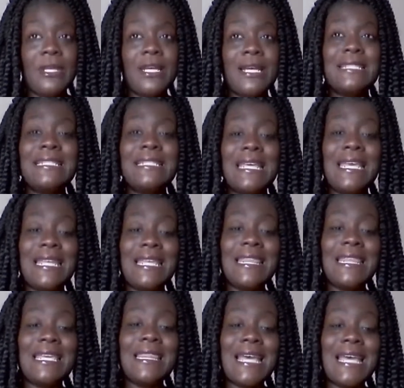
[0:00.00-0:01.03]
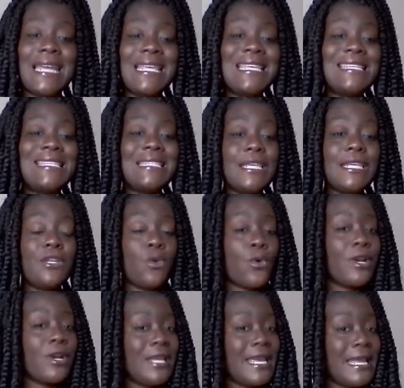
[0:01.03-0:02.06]
Because anything that is
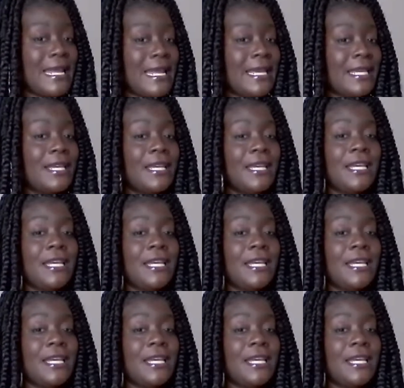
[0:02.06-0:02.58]
inorganic,